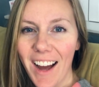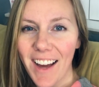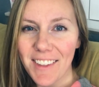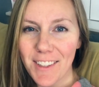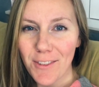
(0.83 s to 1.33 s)

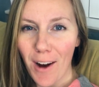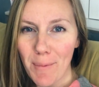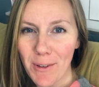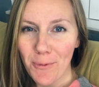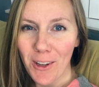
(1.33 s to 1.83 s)
Hi, this is
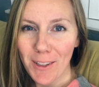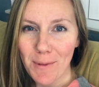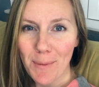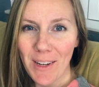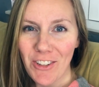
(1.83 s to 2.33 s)
Robin. Welcome
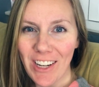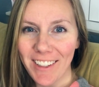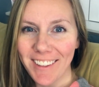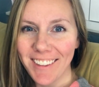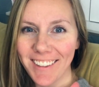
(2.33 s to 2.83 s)
to my
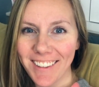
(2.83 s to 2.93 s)
channel.